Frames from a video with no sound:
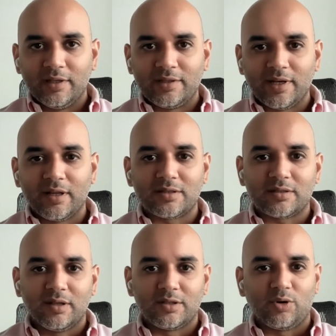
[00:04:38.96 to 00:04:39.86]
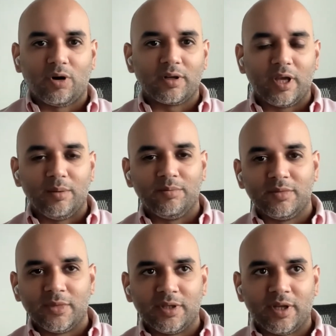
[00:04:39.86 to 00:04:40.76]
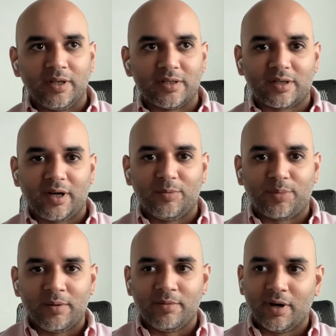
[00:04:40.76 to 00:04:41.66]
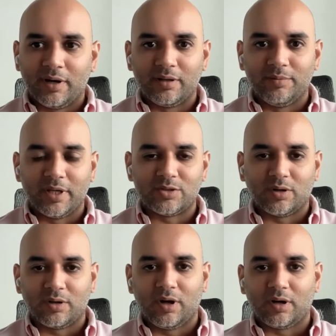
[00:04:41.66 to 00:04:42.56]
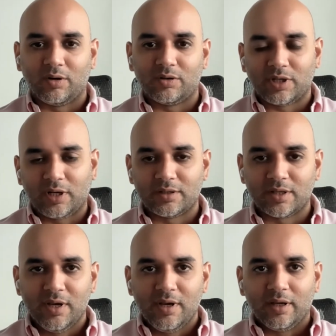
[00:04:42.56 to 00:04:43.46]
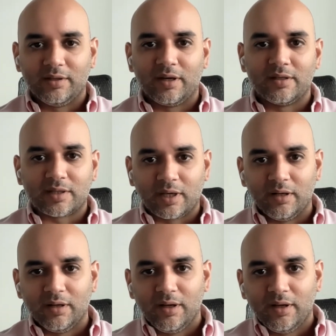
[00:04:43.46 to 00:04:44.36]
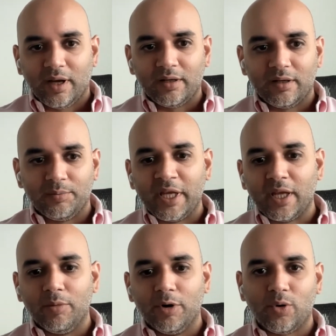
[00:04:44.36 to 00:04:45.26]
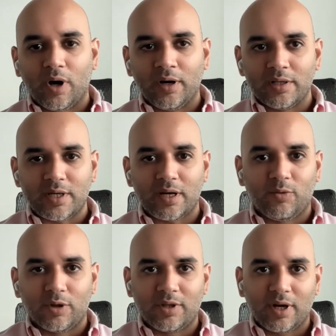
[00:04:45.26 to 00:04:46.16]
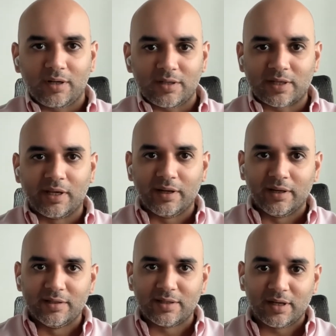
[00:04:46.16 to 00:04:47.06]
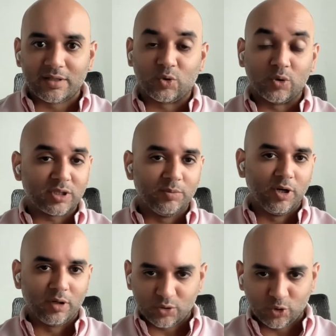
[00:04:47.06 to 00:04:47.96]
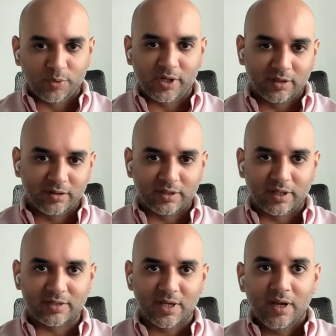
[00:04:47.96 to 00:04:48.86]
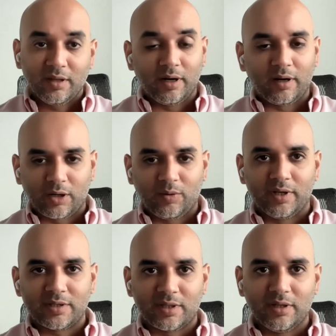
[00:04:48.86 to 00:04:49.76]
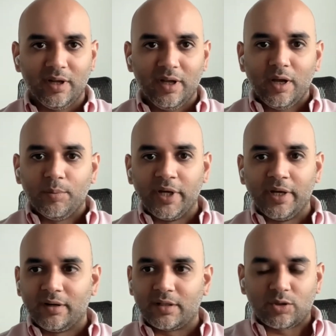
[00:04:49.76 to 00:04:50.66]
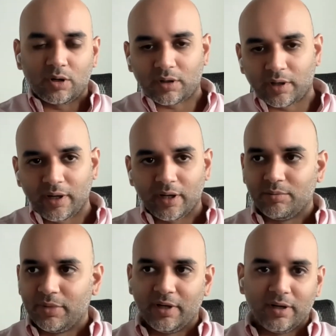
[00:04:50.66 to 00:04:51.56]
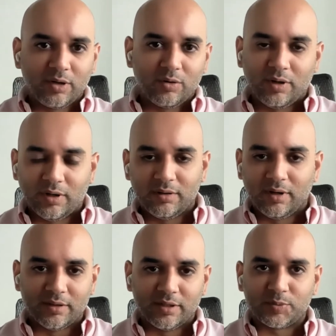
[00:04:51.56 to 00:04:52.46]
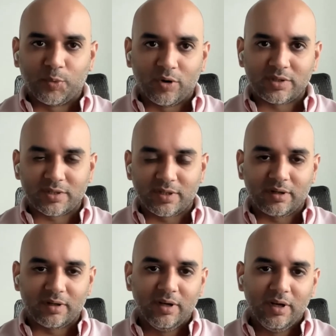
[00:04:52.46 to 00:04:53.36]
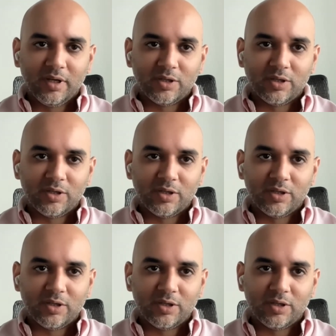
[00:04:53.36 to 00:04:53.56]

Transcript: is that it's not a game that is kind of primarily based on luck or chance, and that it's skill. And being able to understand what that skill is, and it's so similar to so many other things that require skill, be it stock trading, be it, you know, other sports, etc.